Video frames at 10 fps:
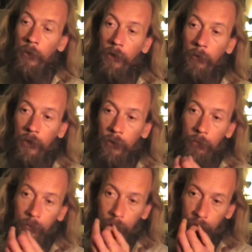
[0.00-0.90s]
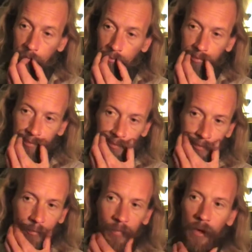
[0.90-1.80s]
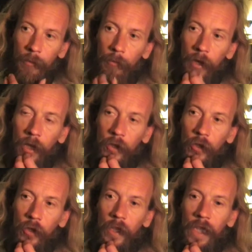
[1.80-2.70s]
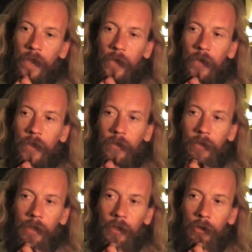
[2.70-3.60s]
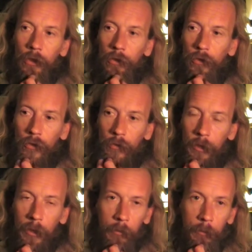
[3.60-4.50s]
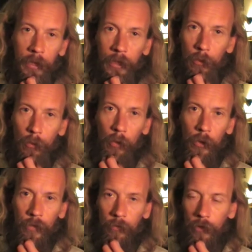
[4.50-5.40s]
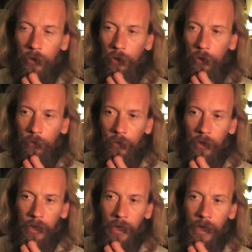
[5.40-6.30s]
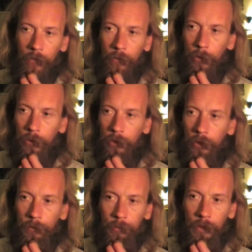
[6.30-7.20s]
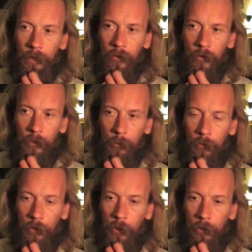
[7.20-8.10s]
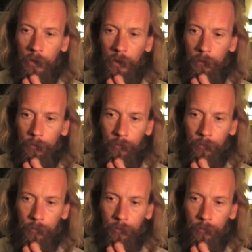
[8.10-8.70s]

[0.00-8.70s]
up in March 2016, God sort of made me make a warning video for like California, that shit was going down.